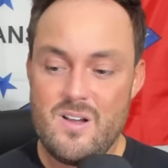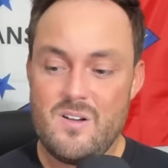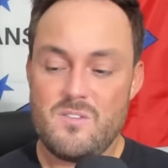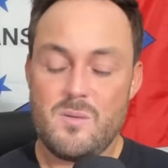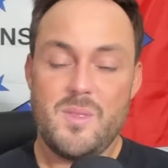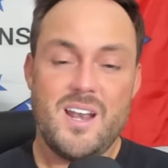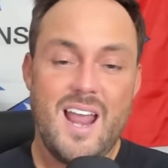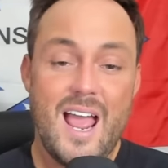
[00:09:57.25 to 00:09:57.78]

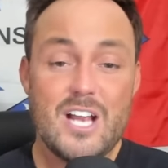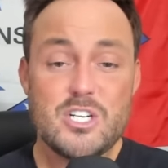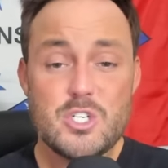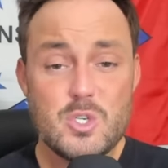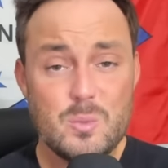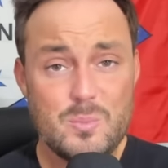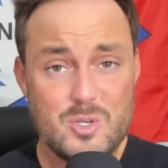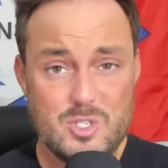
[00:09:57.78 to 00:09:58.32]
from the
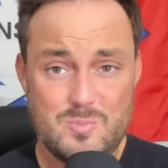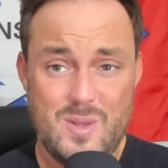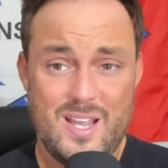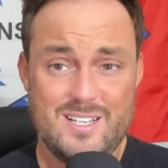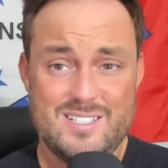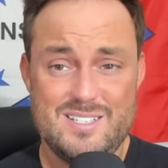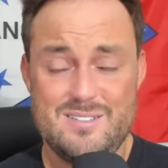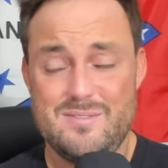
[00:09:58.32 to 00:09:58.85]
national
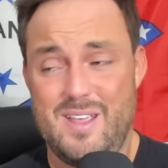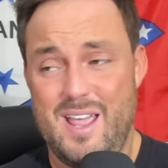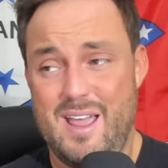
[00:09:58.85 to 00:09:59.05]
perspective,